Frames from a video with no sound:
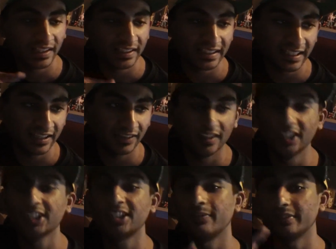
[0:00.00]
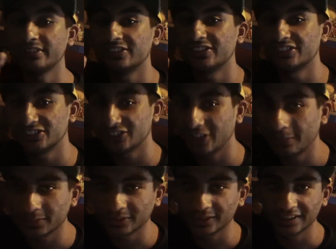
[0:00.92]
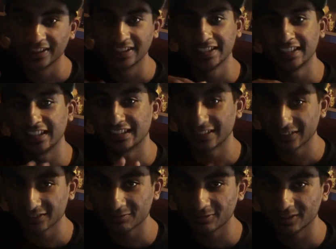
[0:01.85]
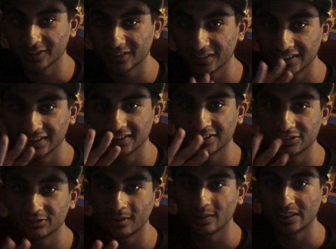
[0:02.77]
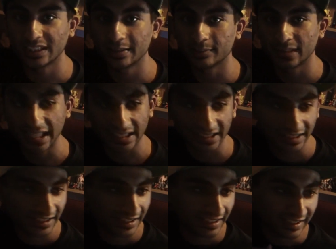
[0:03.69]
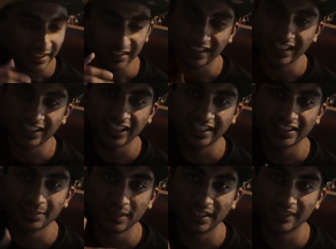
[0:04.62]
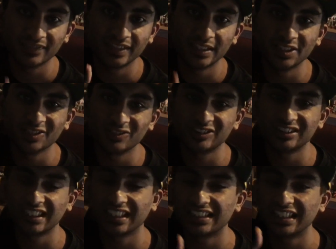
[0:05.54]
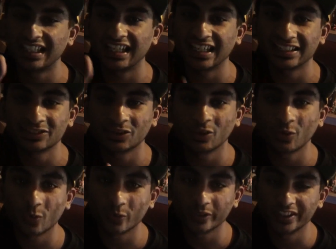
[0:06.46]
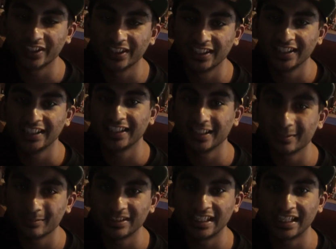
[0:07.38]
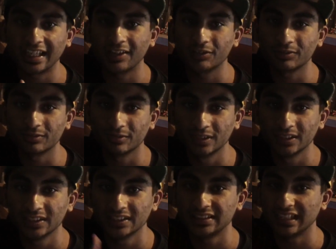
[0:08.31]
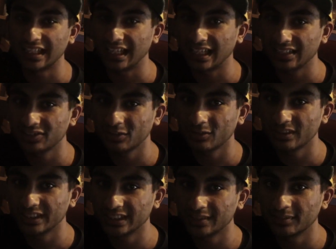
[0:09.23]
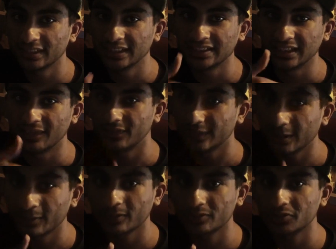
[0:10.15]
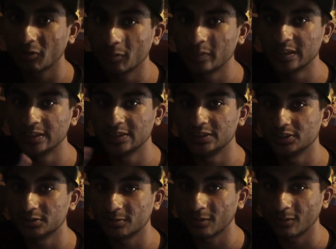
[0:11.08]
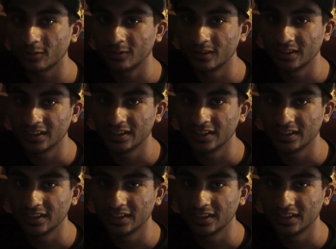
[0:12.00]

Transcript: Now, coming to the summer, and here's where the drama came back. King Lightning made a video saying that I told him that Forneverworld told me to troll.